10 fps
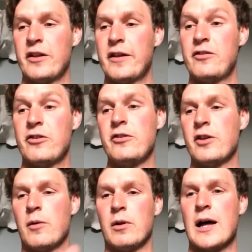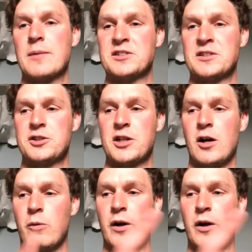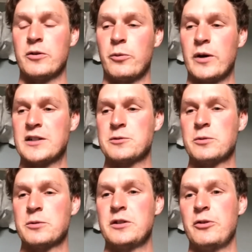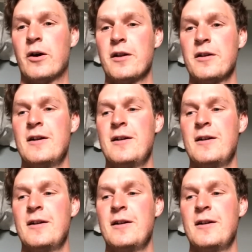they would do double laps on a trail whilst we would do one,